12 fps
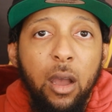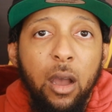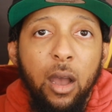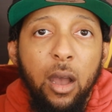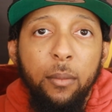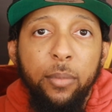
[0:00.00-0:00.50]

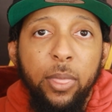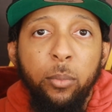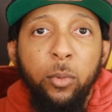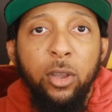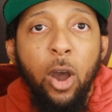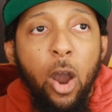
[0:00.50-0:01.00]
um,
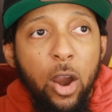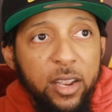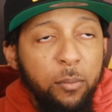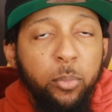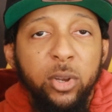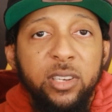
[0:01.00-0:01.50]

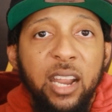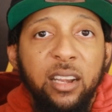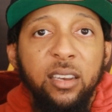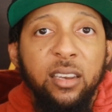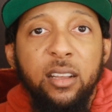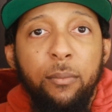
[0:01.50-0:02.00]
guarding and
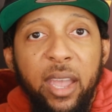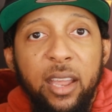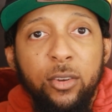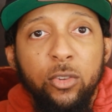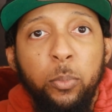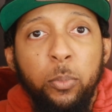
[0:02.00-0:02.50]
protecting the
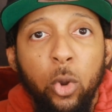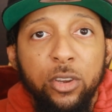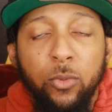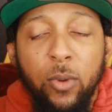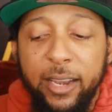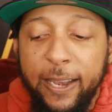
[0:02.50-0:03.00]
commander's
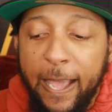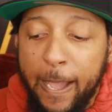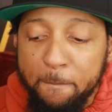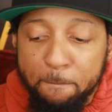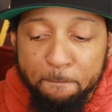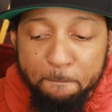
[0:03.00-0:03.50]
porch right
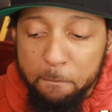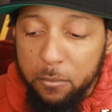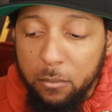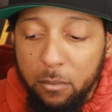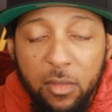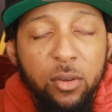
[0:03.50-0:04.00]
now
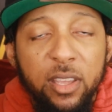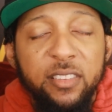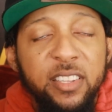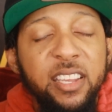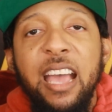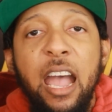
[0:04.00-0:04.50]
is
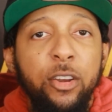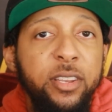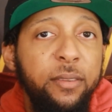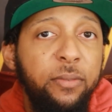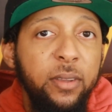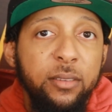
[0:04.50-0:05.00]
the entire
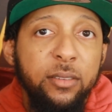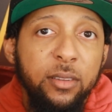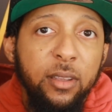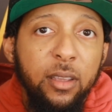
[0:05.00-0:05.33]
defense.